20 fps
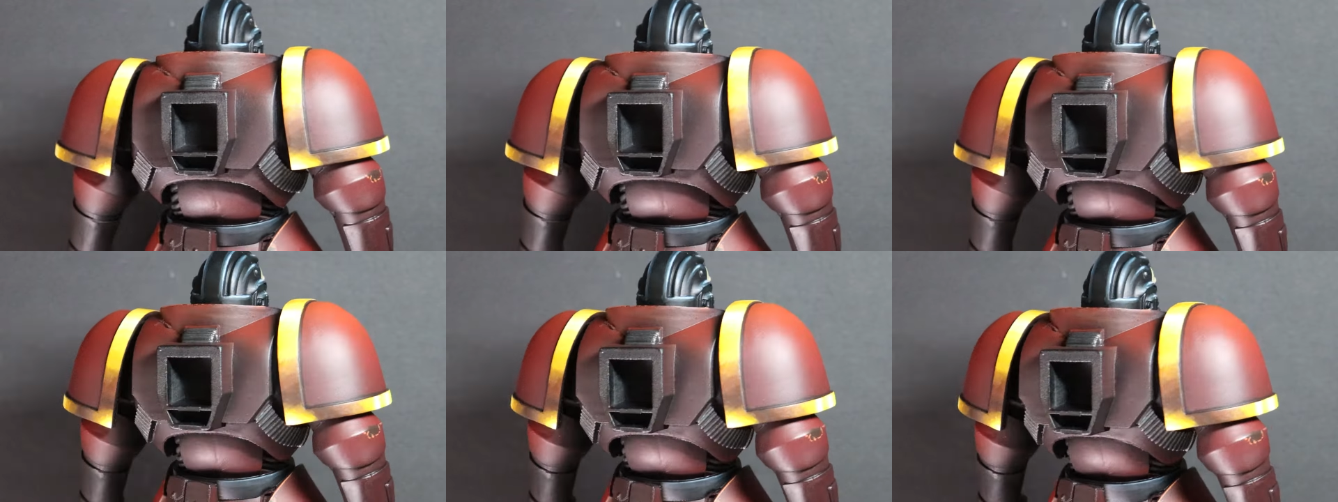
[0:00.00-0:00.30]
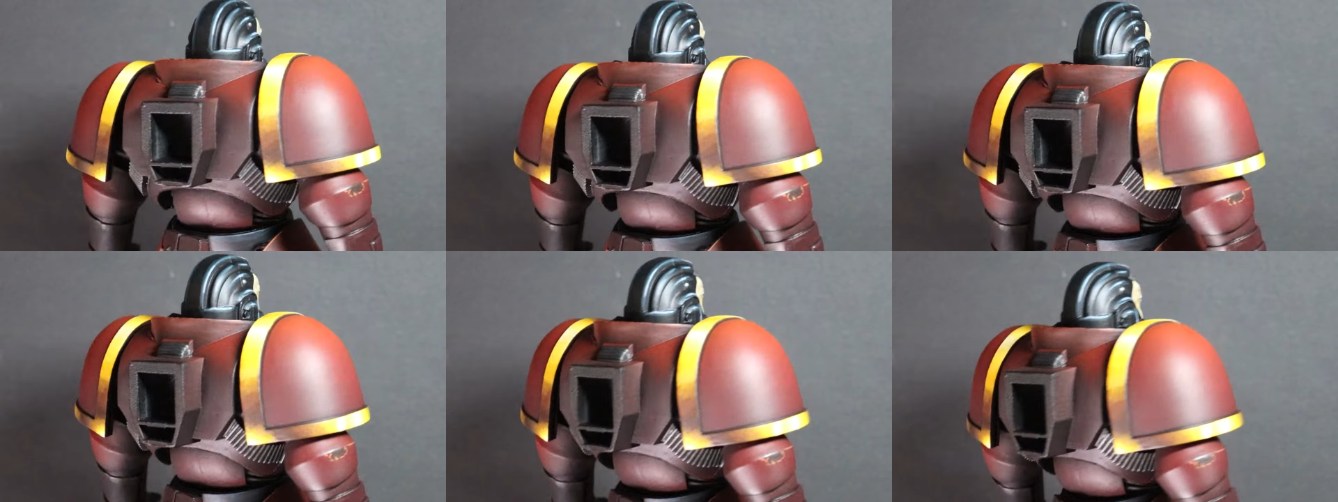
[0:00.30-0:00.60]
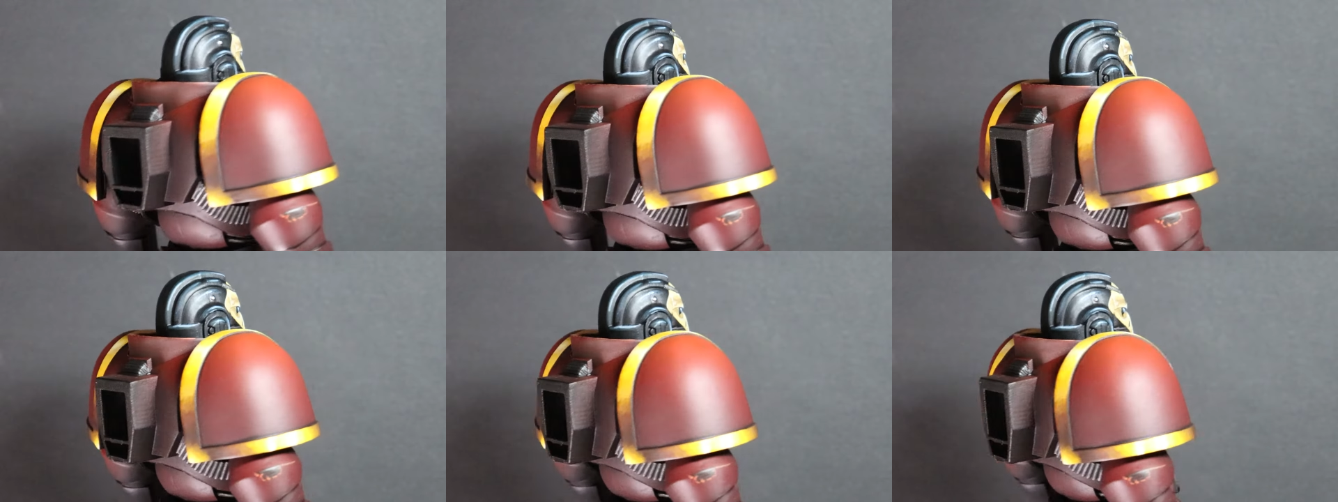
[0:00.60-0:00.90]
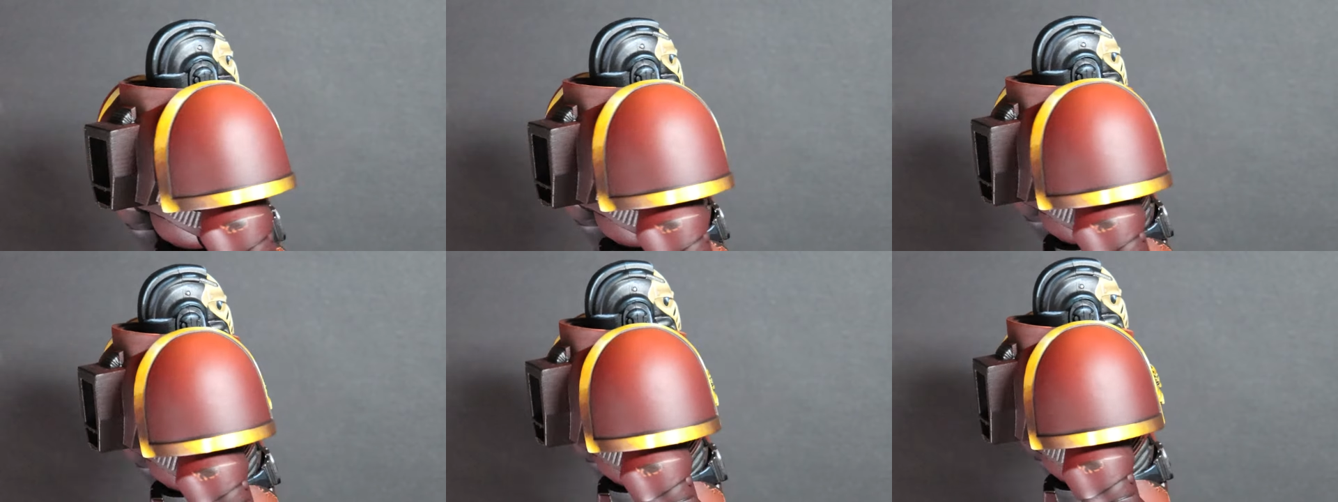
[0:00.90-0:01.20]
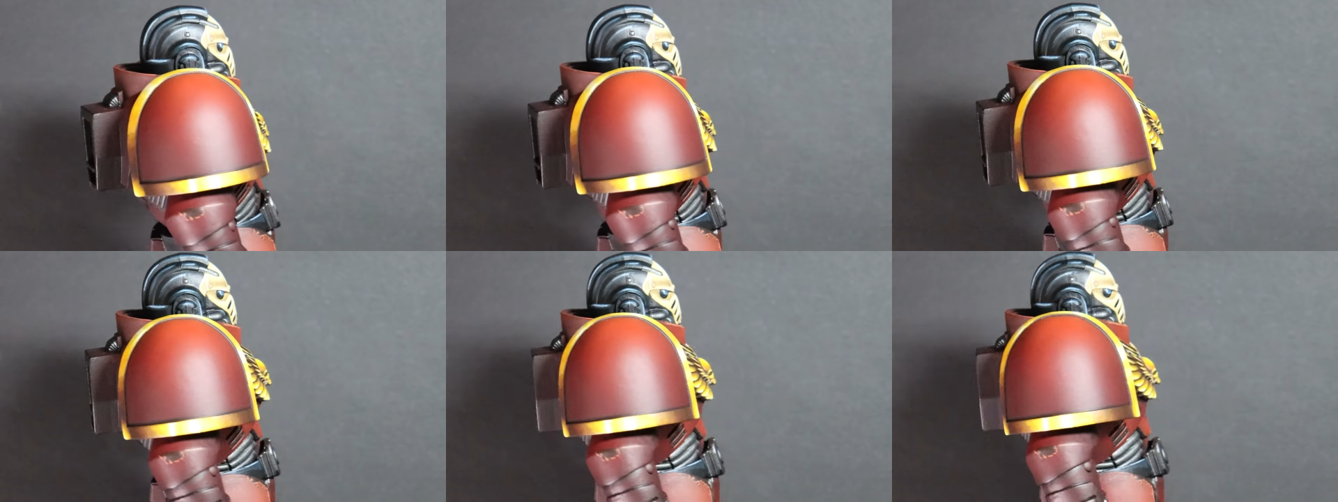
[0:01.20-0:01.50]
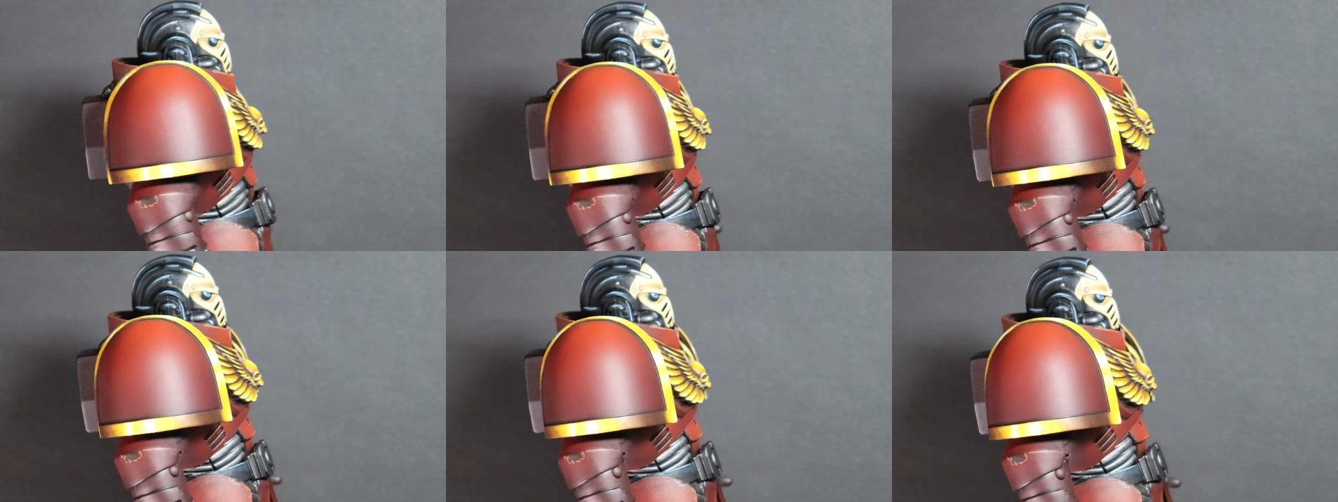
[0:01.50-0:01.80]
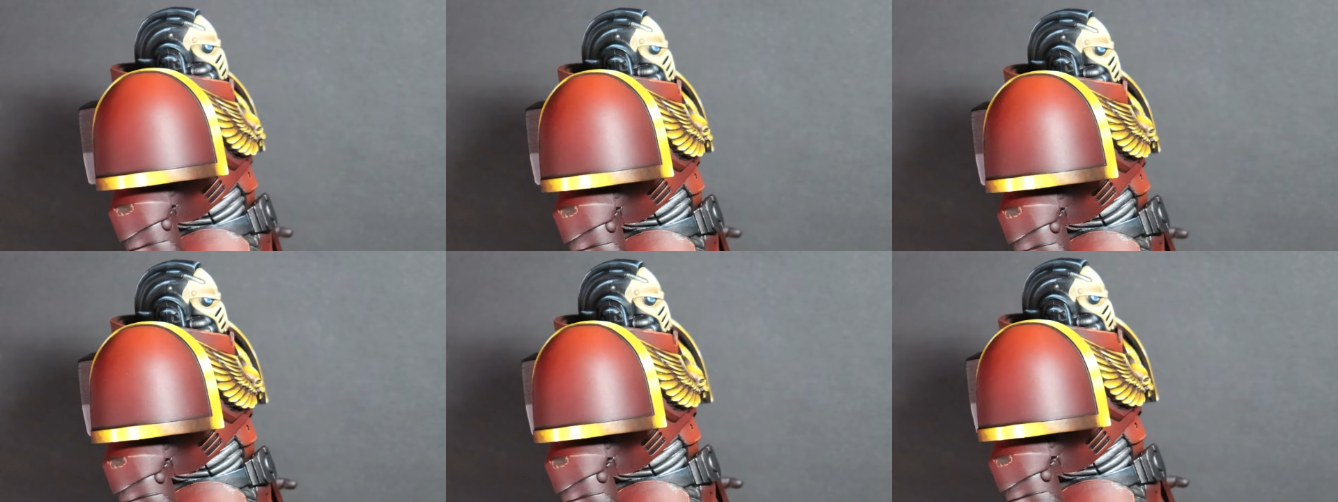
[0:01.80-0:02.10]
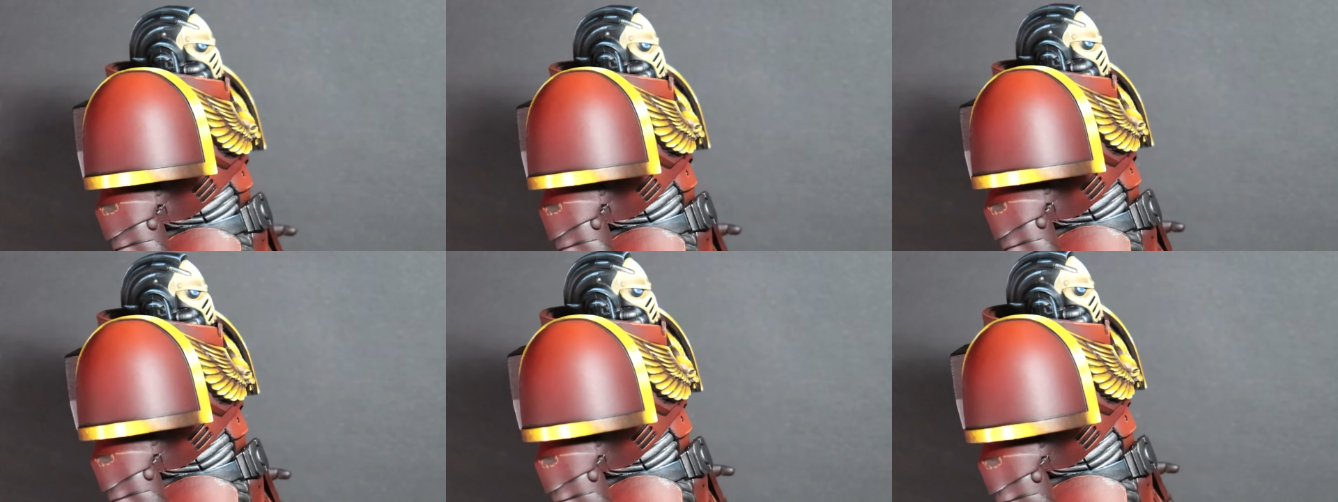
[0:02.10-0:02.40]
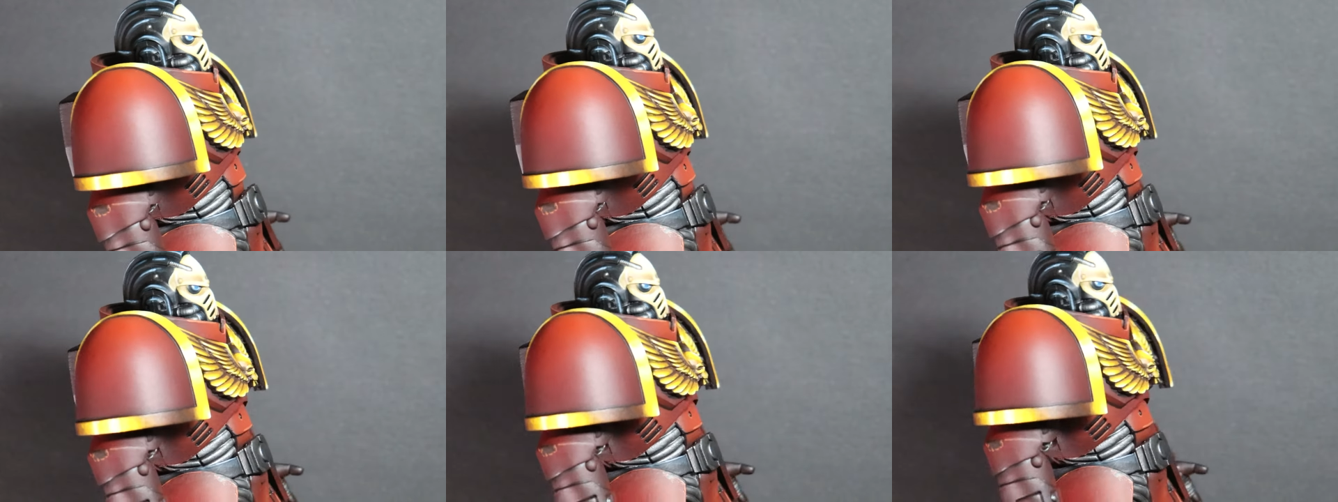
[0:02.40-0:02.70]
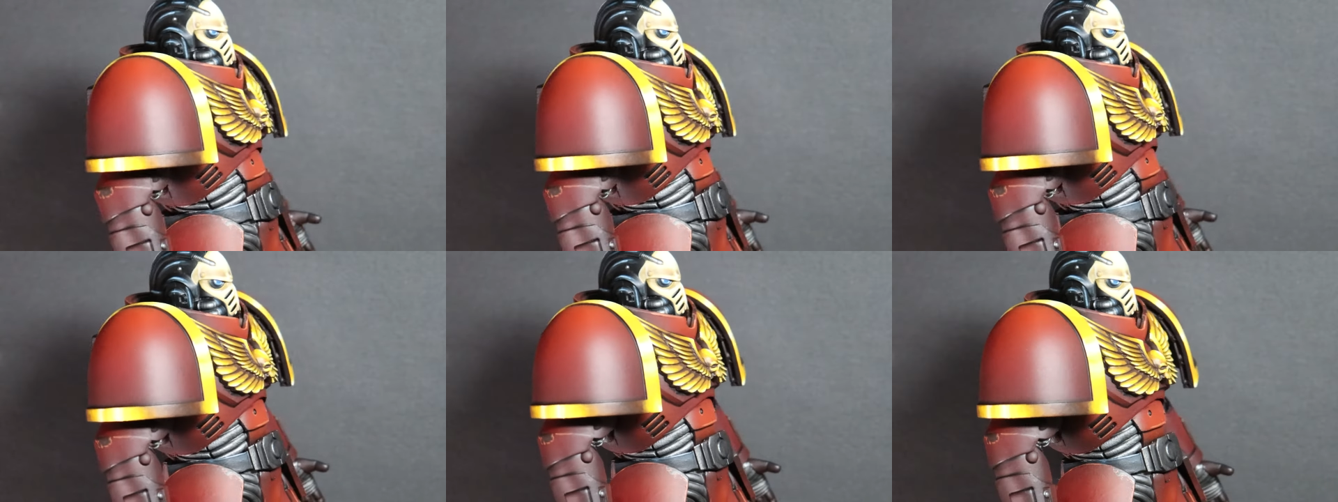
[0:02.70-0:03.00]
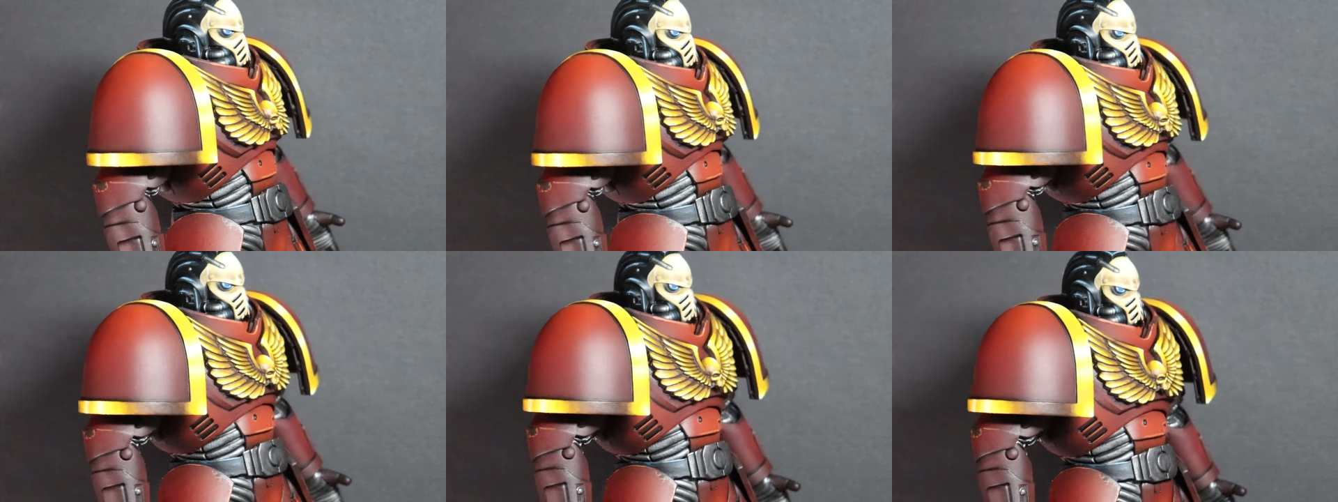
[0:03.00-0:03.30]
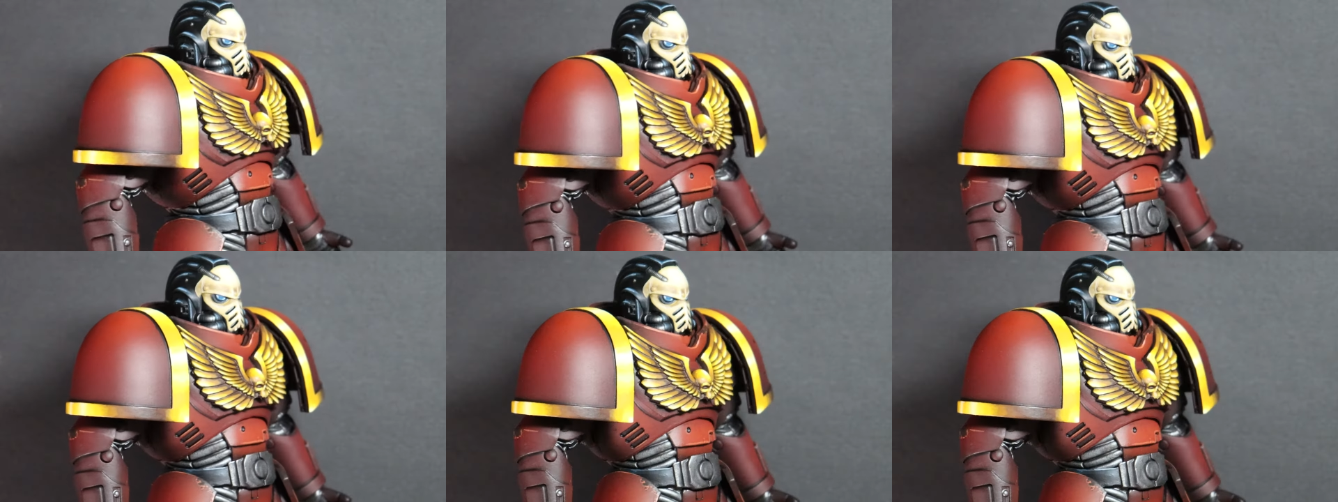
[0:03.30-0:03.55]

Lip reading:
Nobody's mouth can be seen.